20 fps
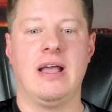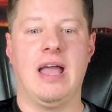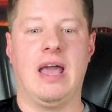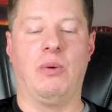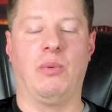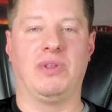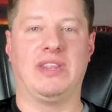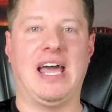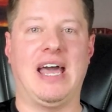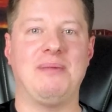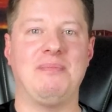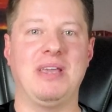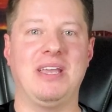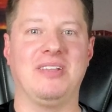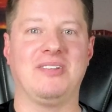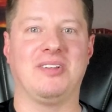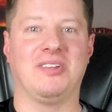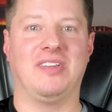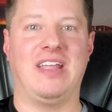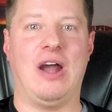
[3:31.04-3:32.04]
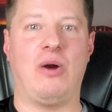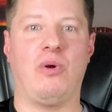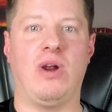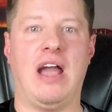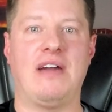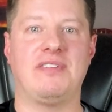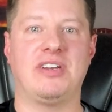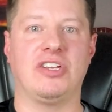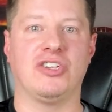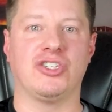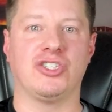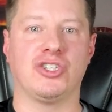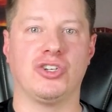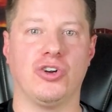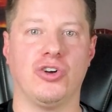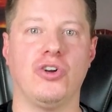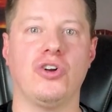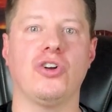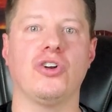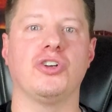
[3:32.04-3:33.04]
And what that means is now we're having a
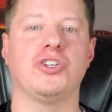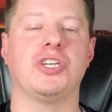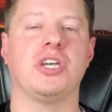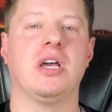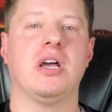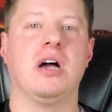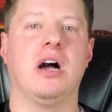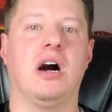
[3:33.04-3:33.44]
surge